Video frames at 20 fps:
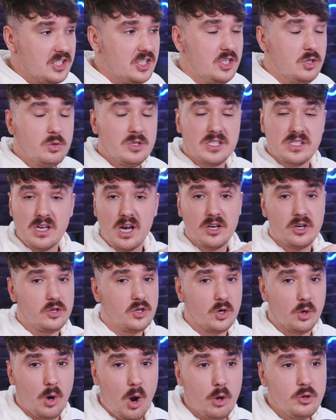You decide on
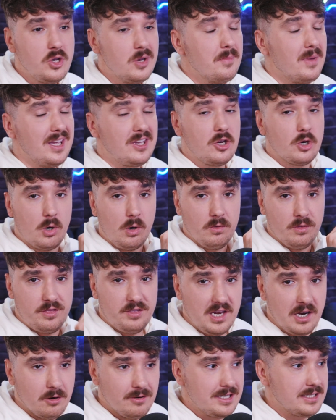your own. You make your own
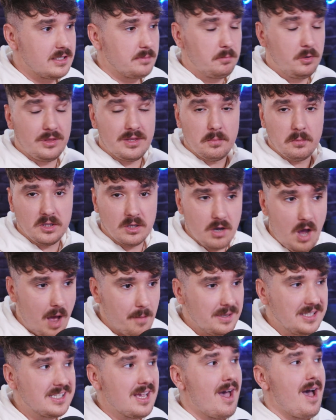theories. Put them in the
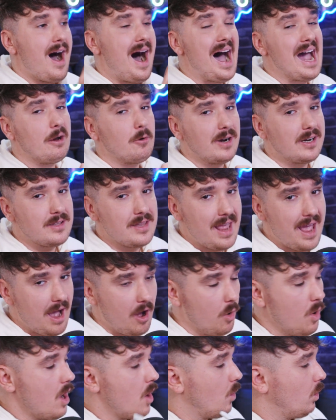comments. I right
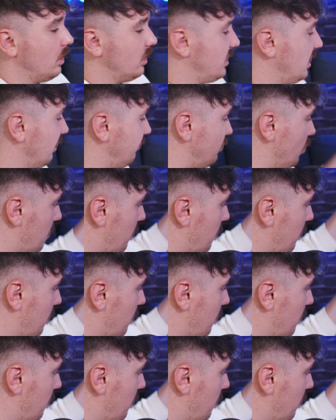now will give you